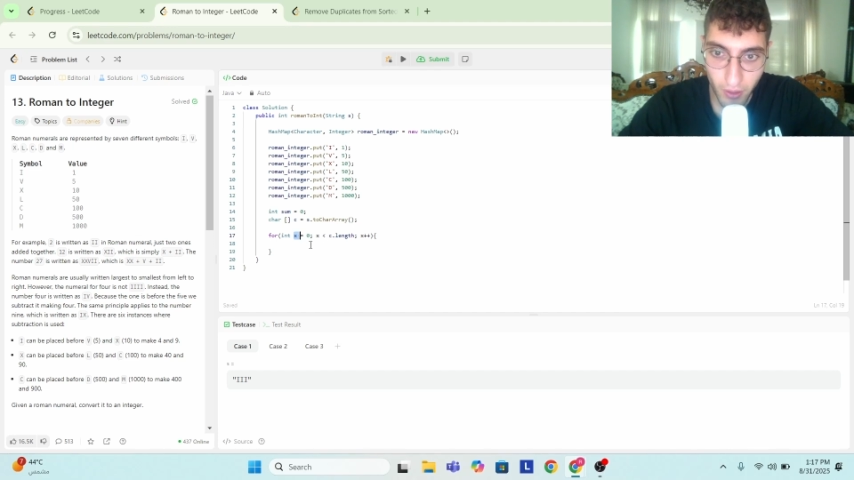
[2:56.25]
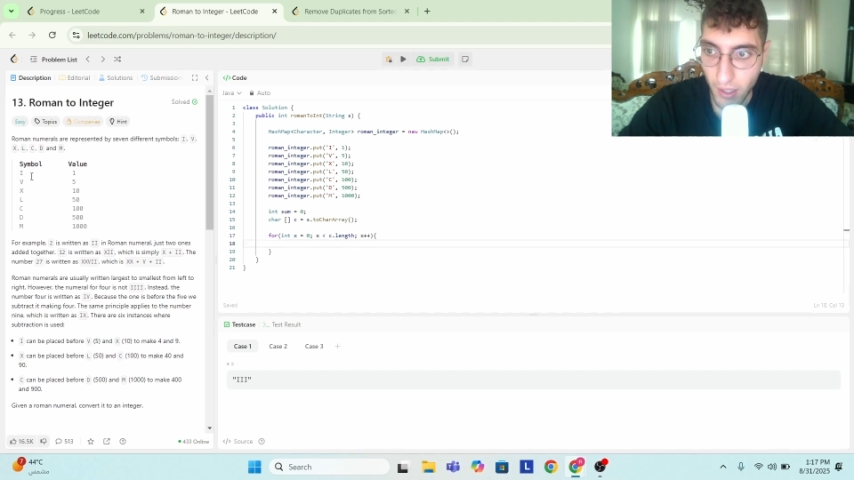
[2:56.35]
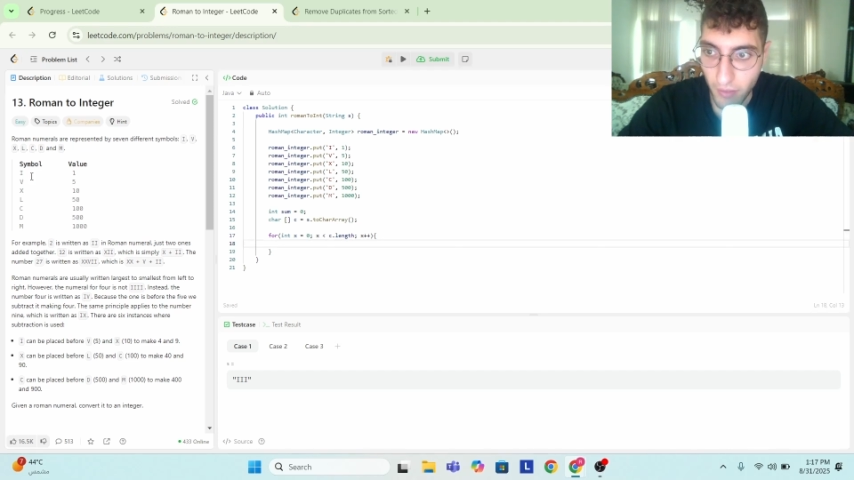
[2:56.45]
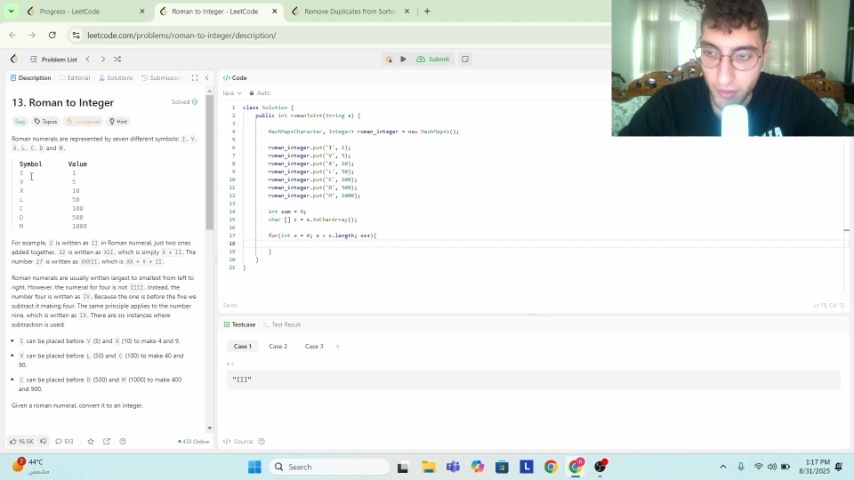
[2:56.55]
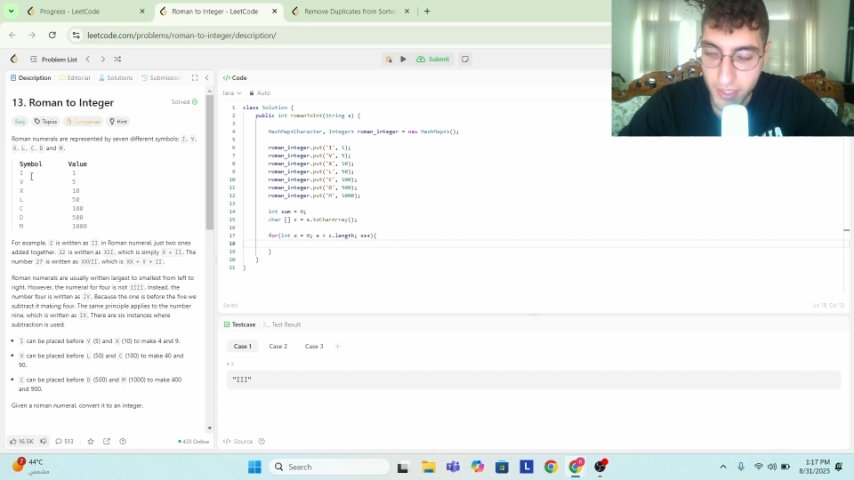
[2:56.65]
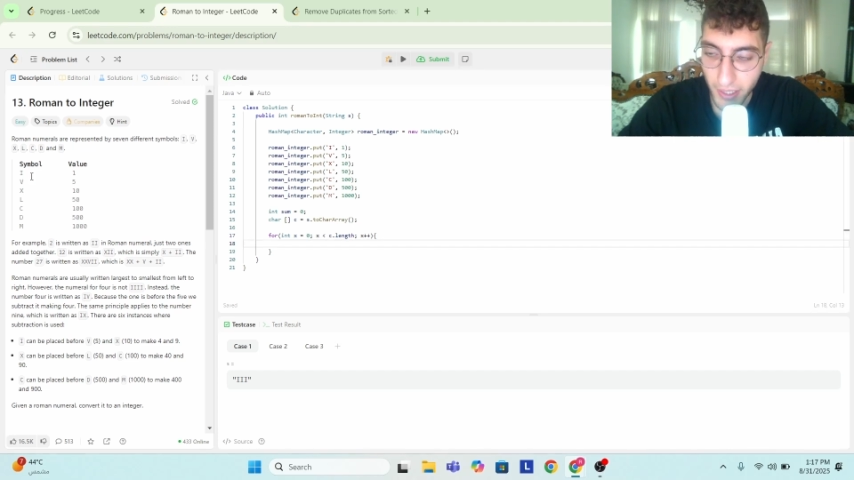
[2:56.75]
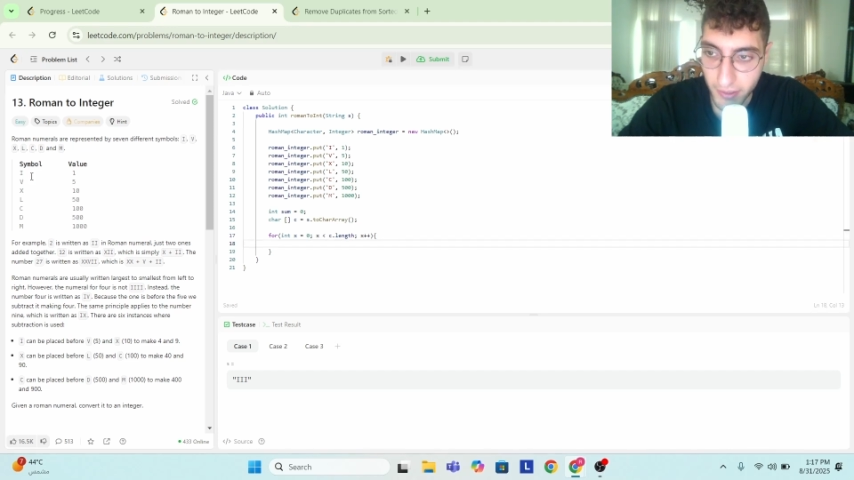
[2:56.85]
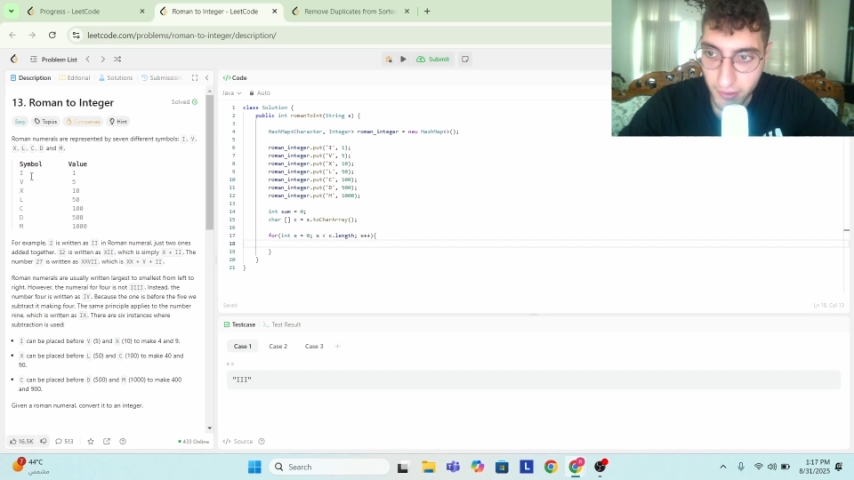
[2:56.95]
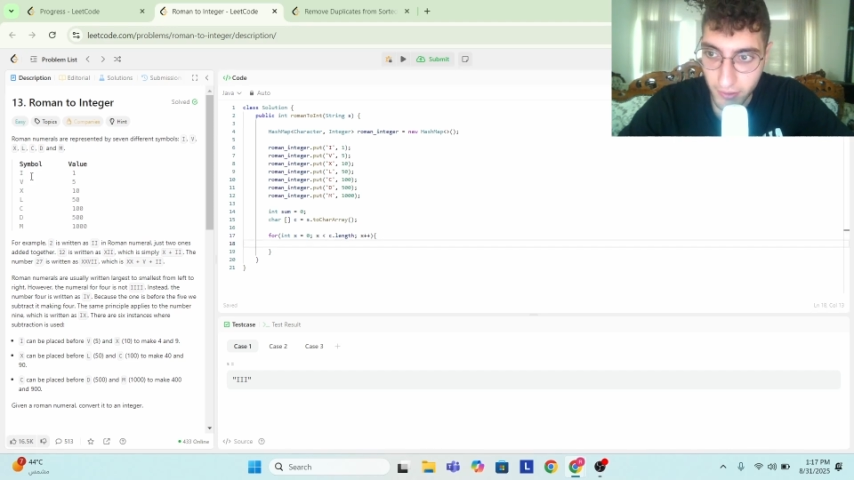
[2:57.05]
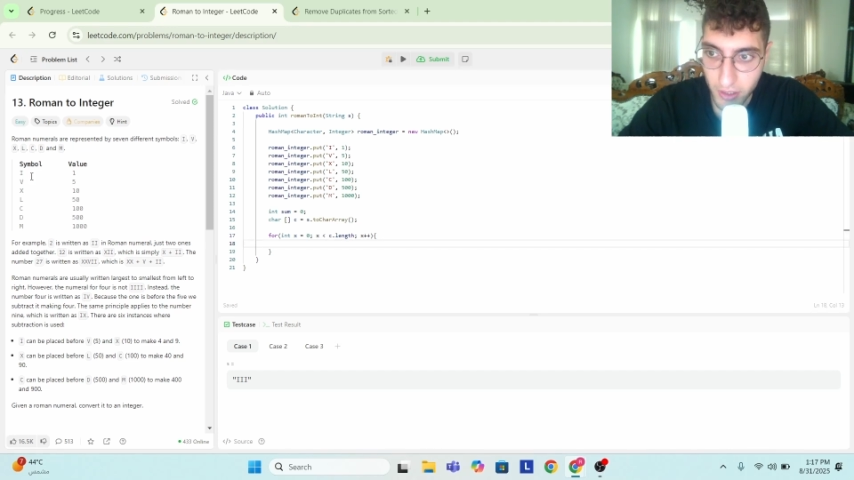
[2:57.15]
The second
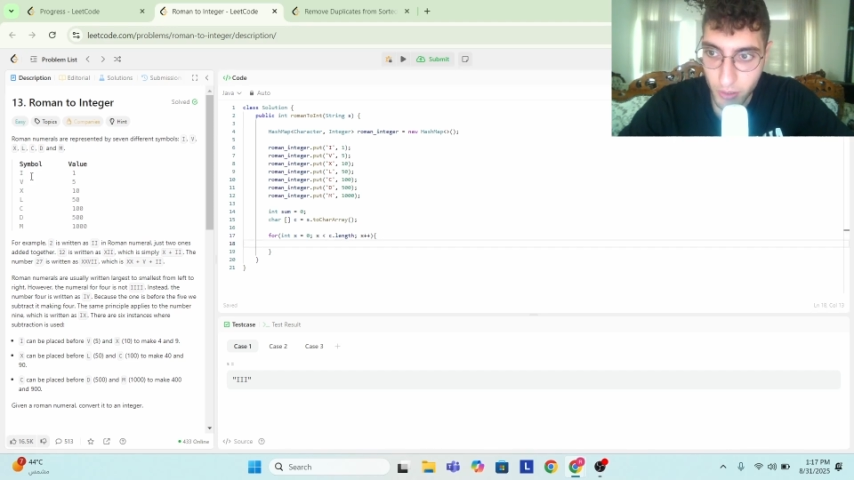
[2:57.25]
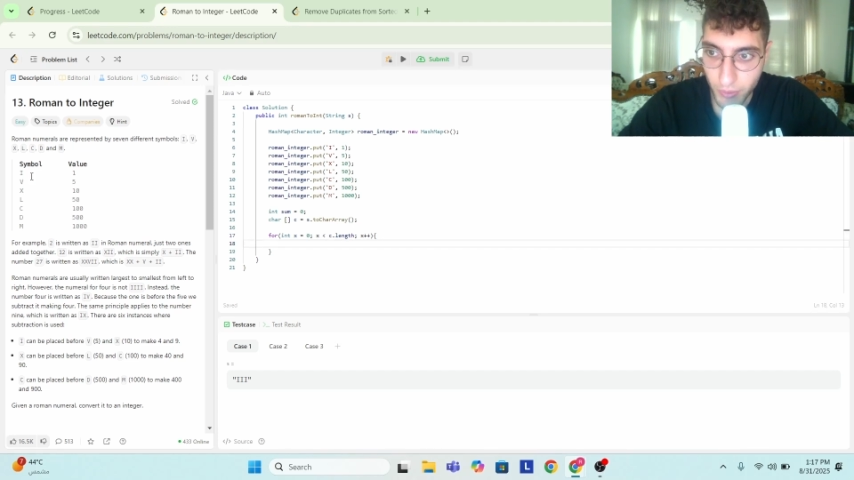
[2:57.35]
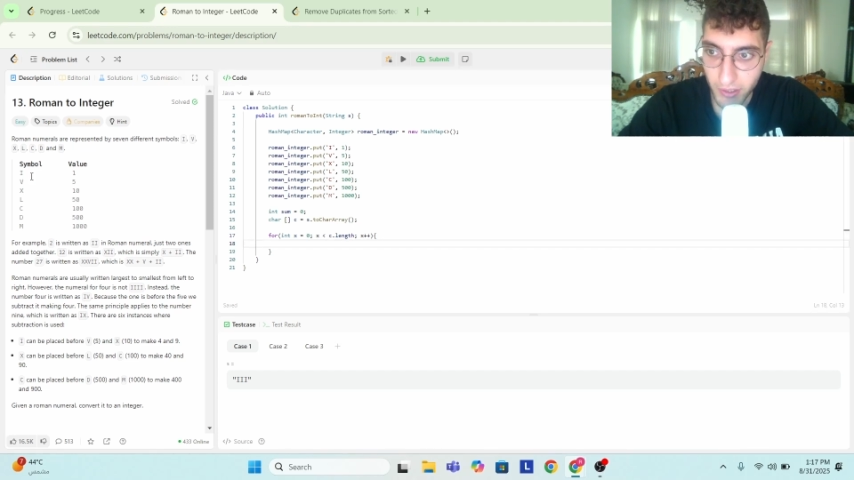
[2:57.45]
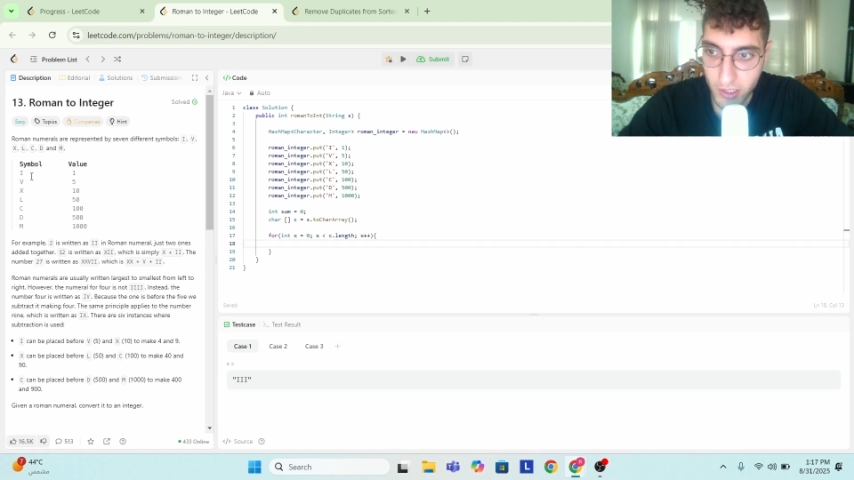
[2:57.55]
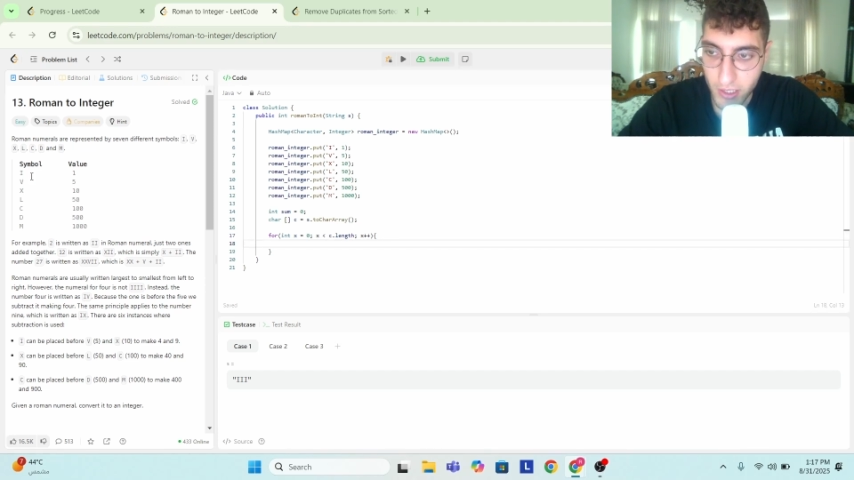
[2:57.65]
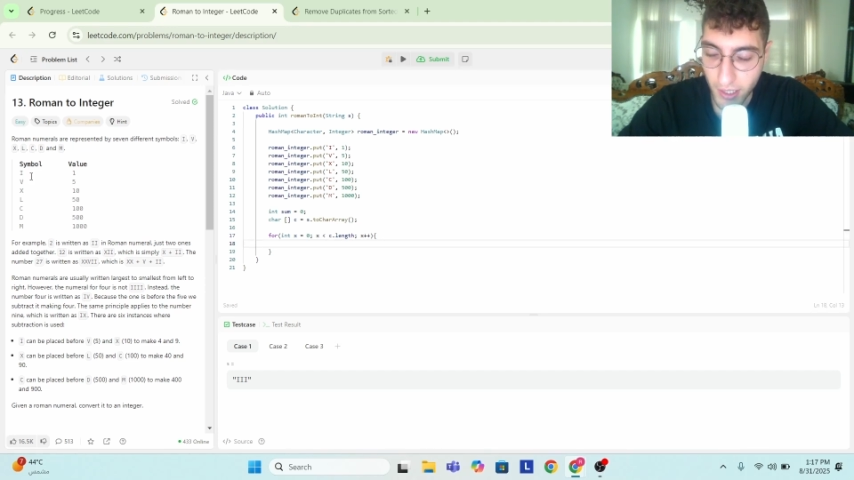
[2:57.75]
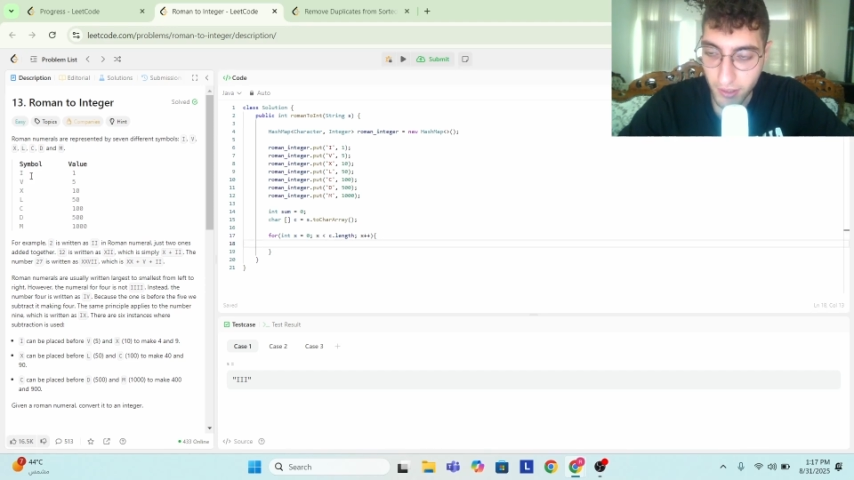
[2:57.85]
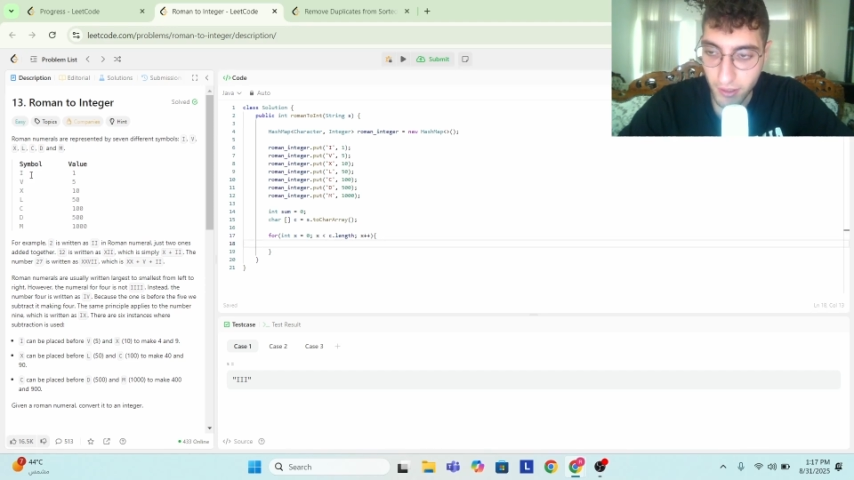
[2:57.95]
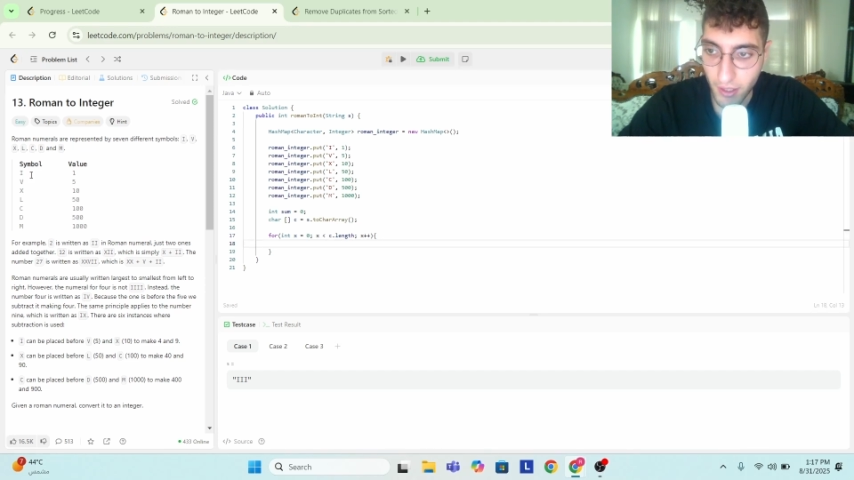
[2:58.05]
condition we need to check